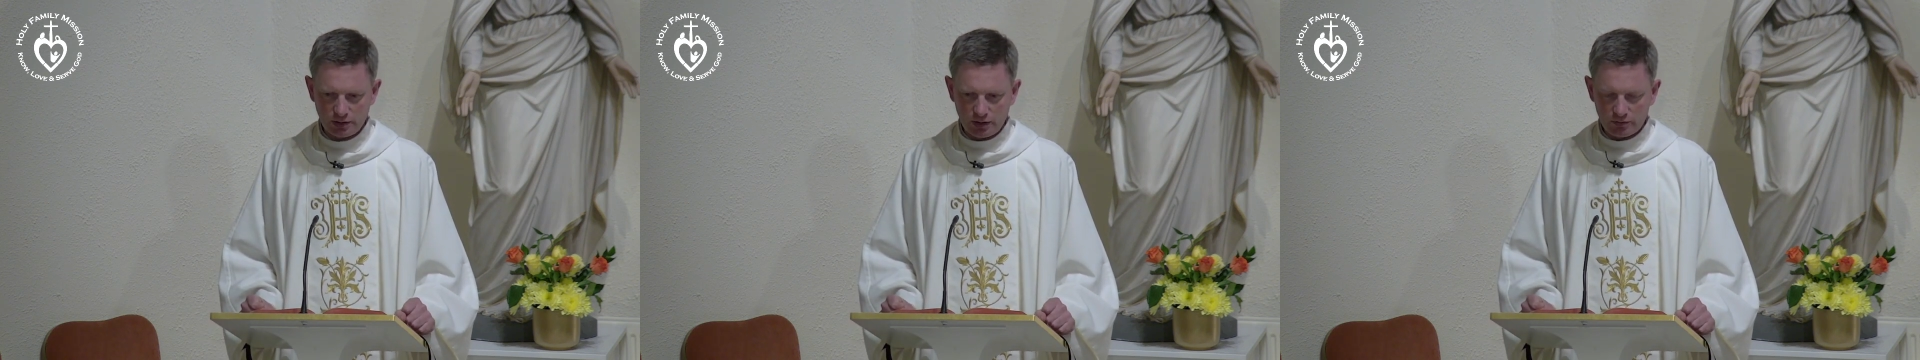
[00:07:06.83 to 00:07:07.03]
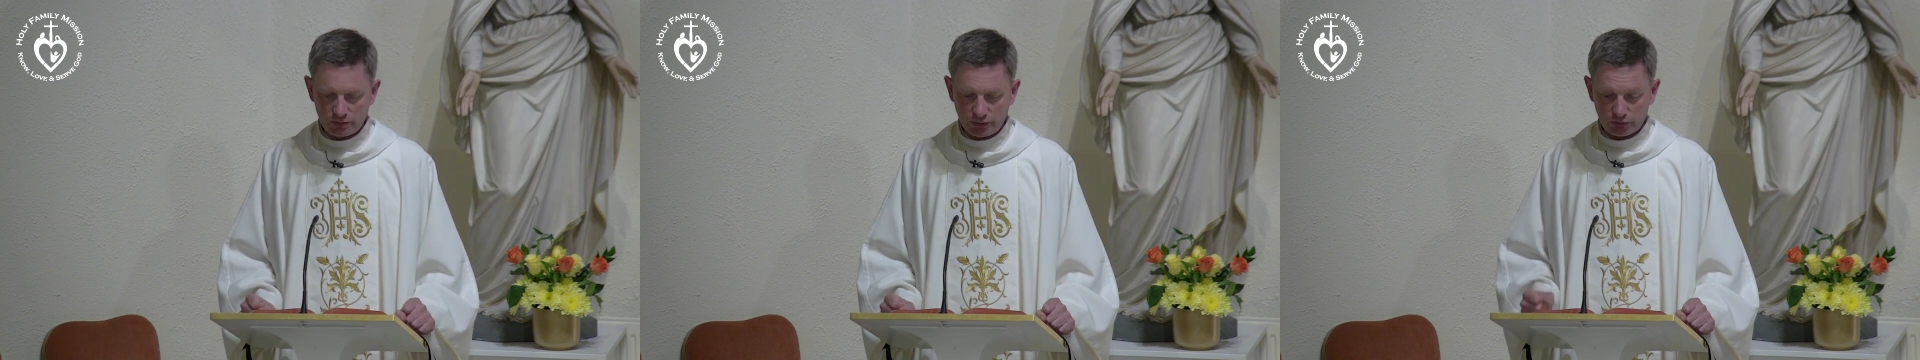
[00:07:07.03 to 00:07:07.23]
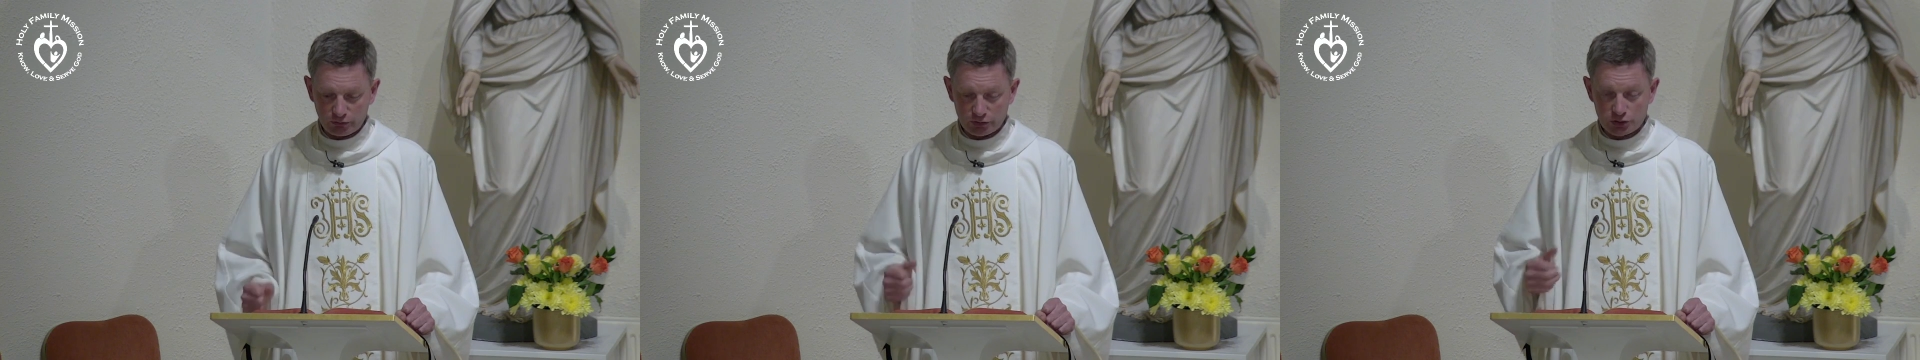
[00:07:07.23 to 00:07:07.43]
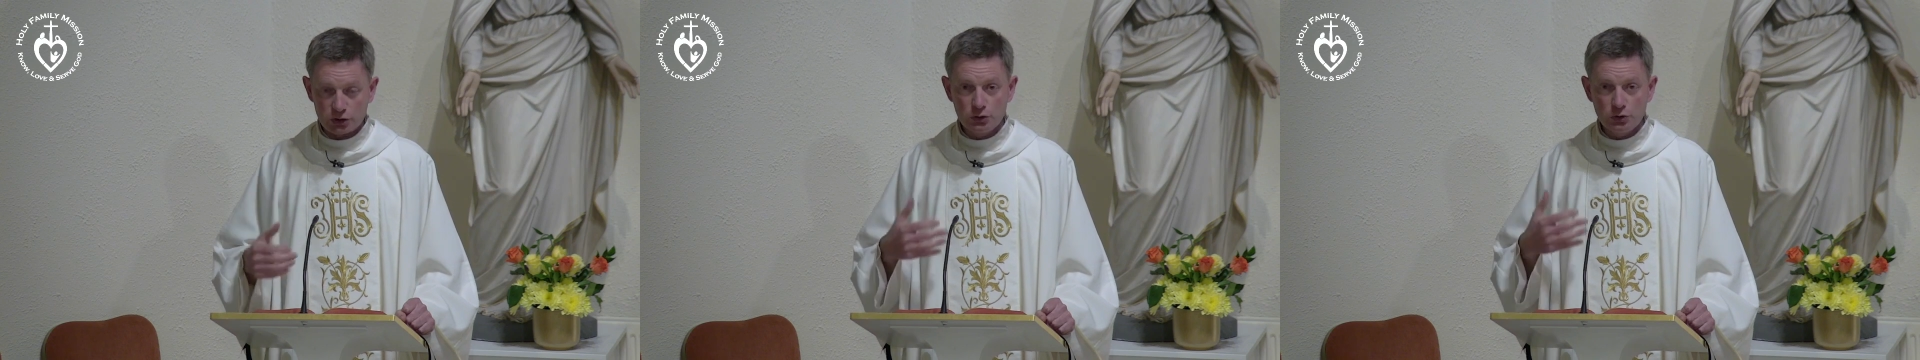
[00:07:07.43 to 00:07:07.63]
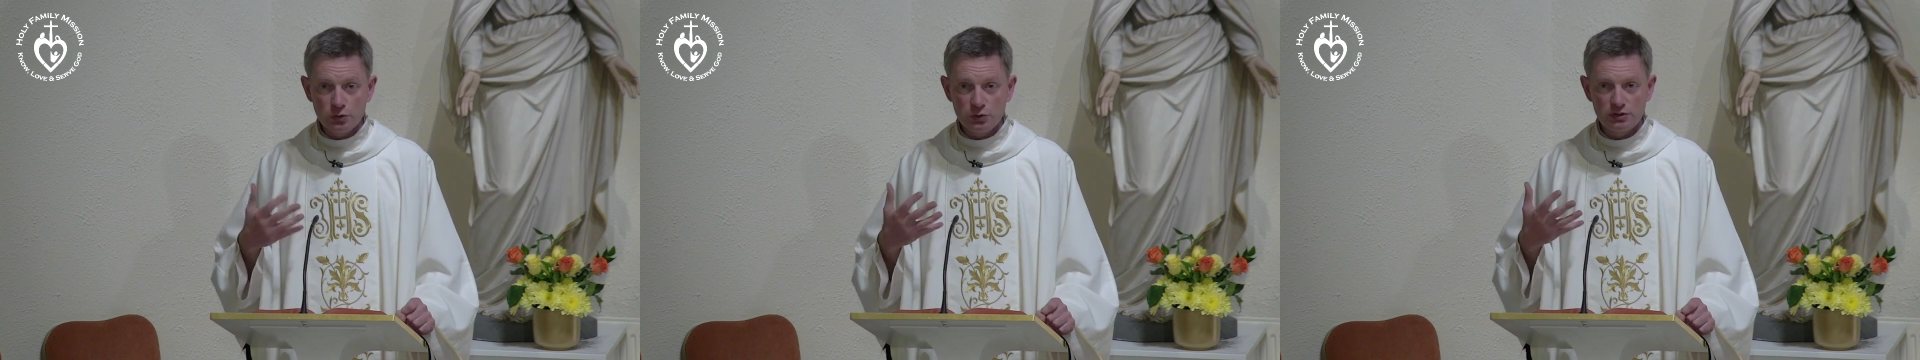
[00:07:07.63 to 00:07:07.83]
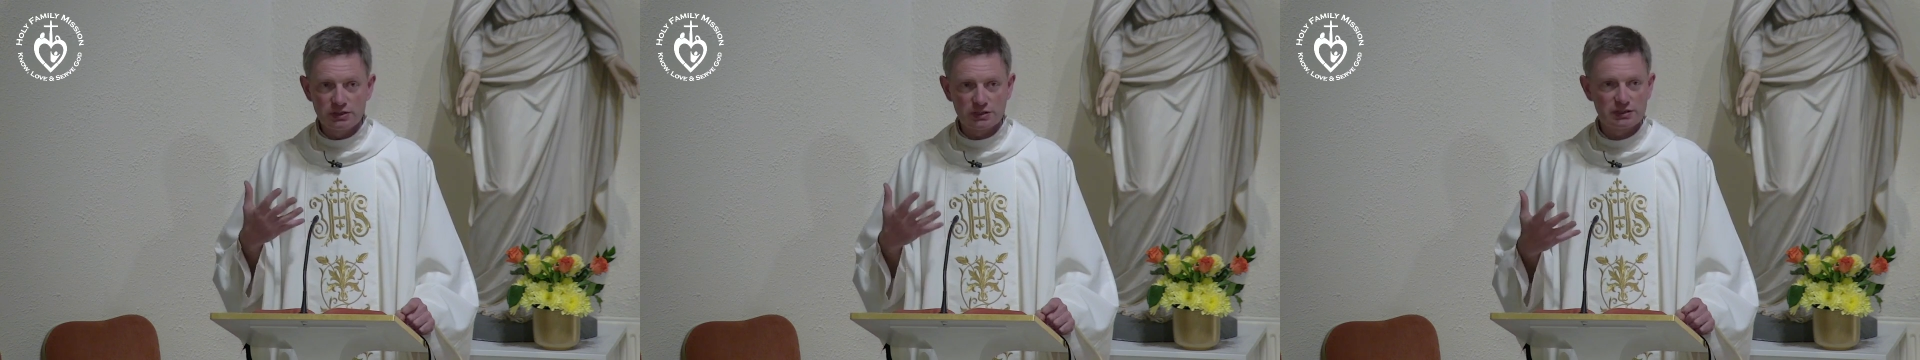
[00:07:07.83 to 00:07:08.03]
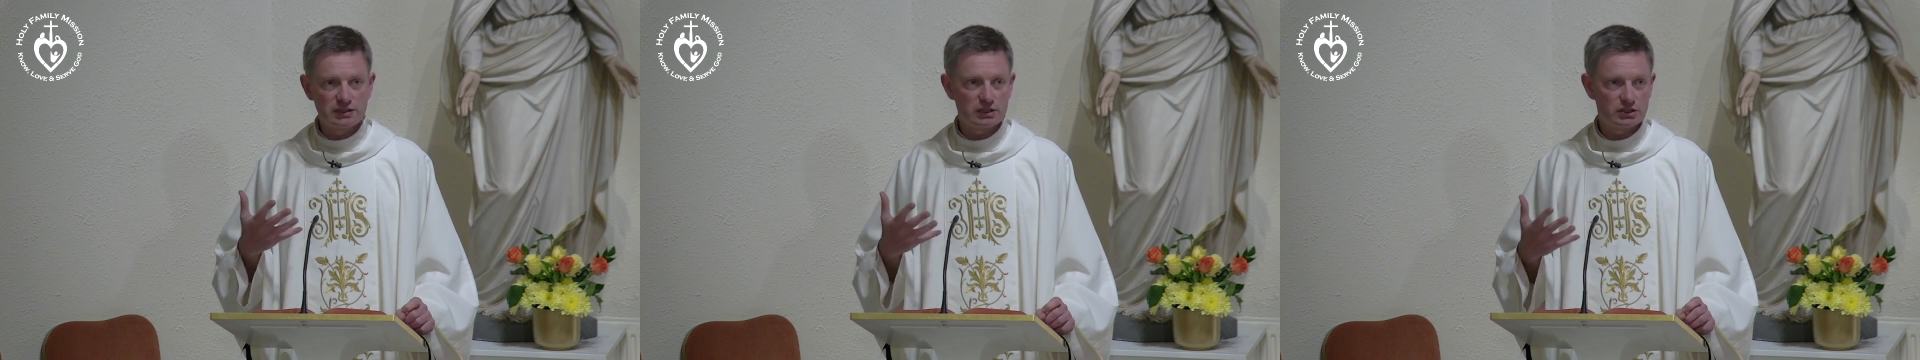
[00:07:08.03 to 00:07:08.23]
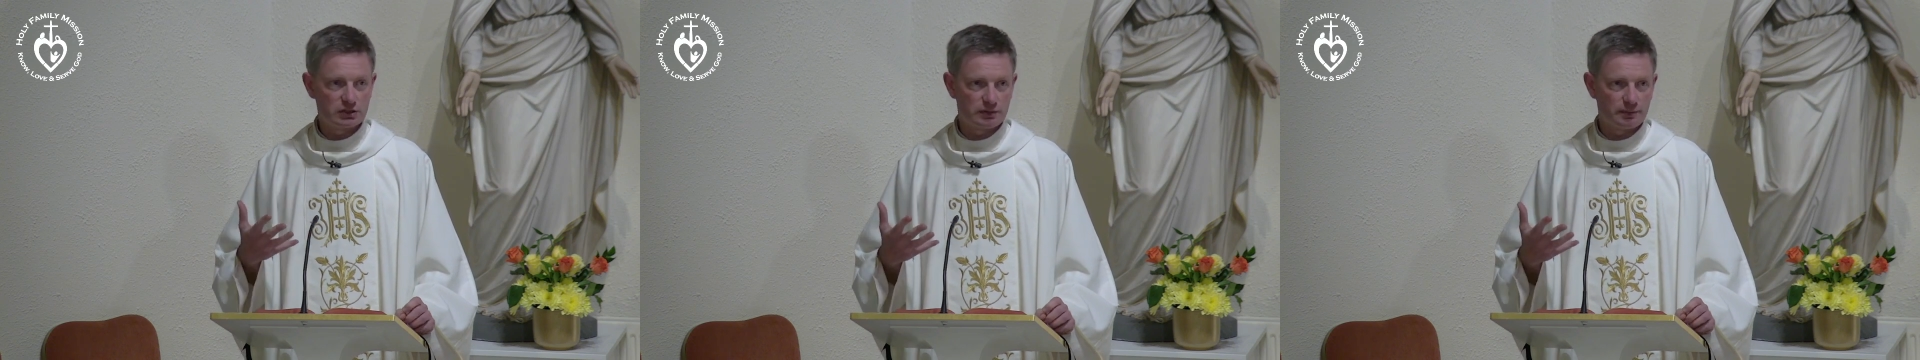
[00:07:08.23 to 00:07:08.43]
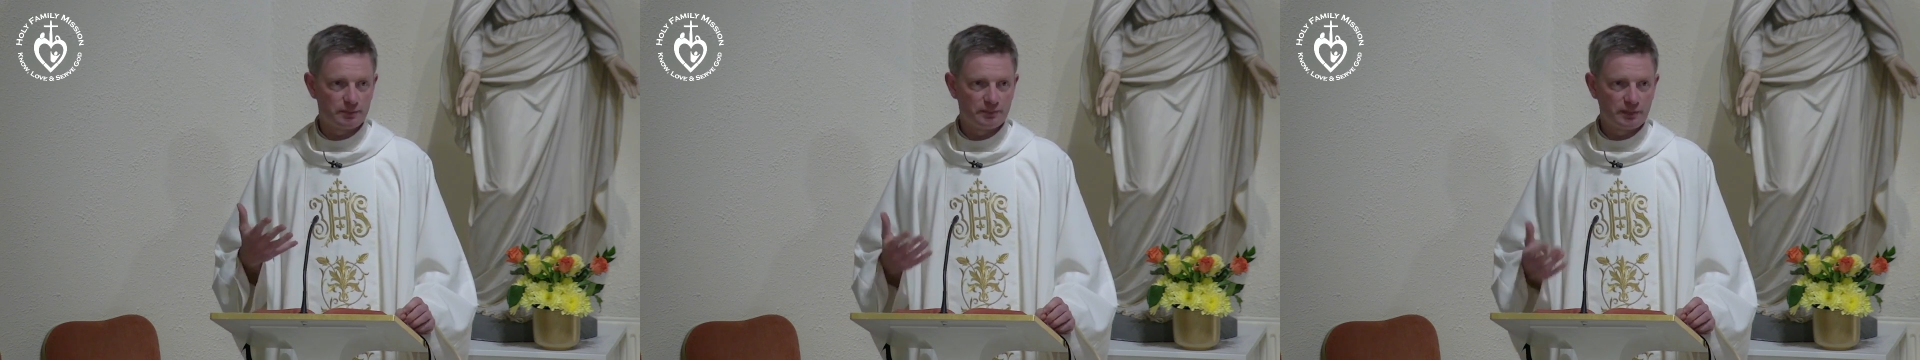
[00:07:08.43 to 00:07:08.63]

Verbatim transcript: for that renewed decision